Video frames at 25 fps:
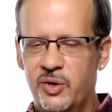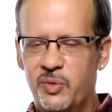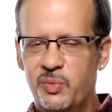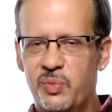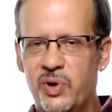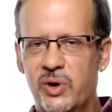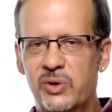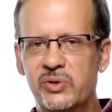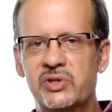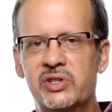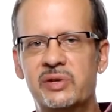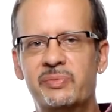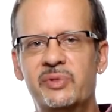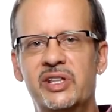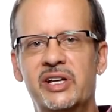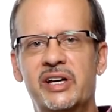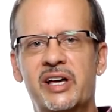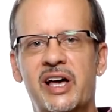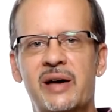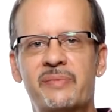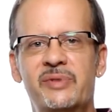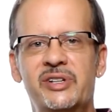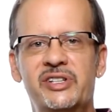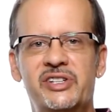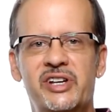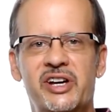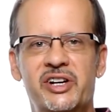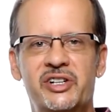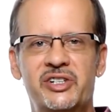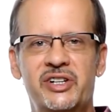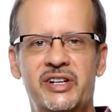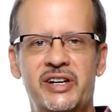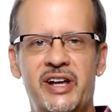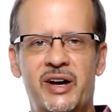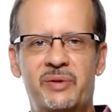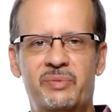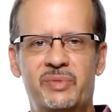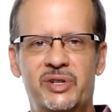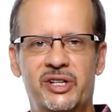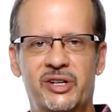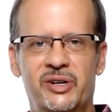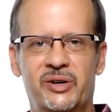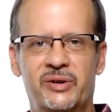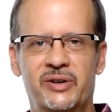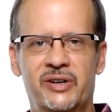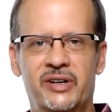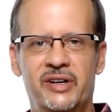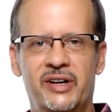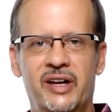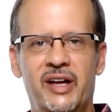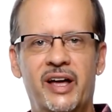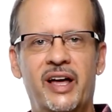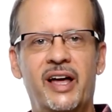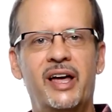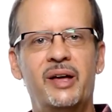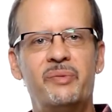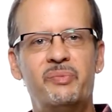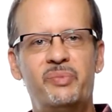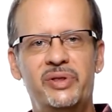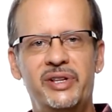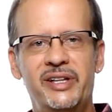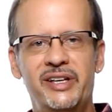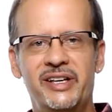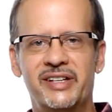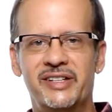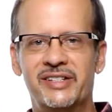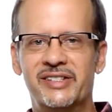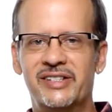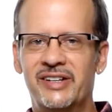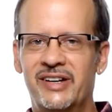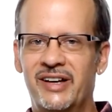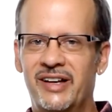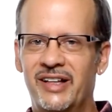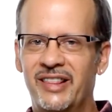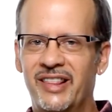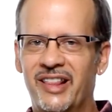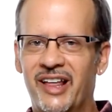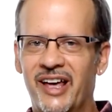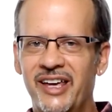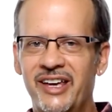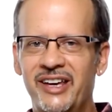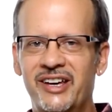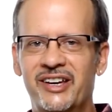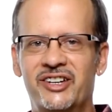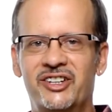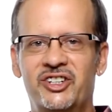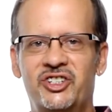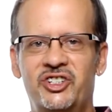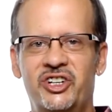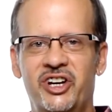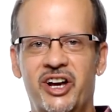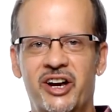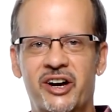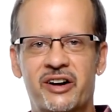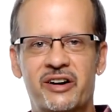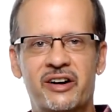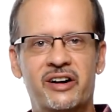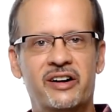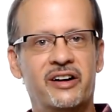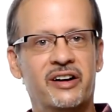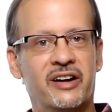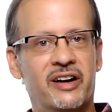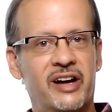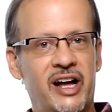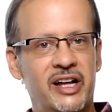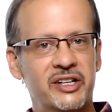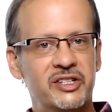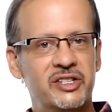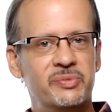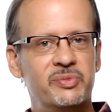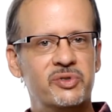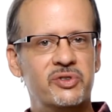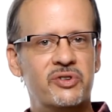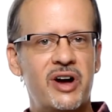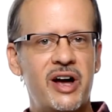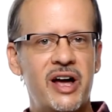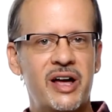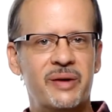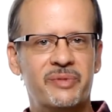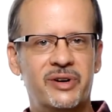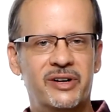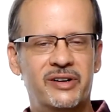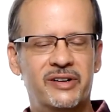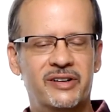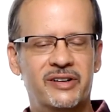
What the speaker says: post them in the comment section down below. And please like, share, and subscribe.